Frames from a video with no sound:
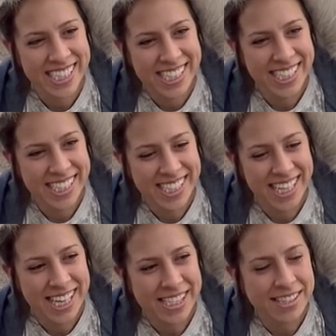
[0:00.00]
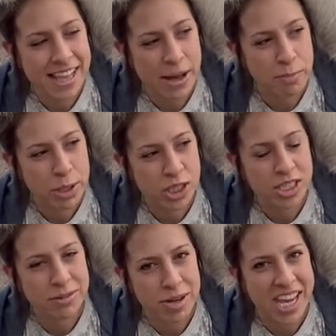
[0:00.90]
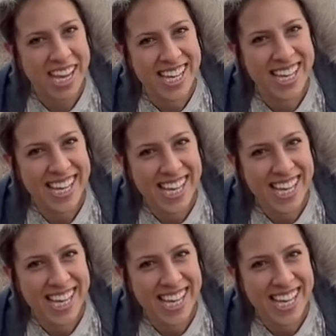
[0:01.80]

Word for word: On. Mm-hmm. It's them pushing me.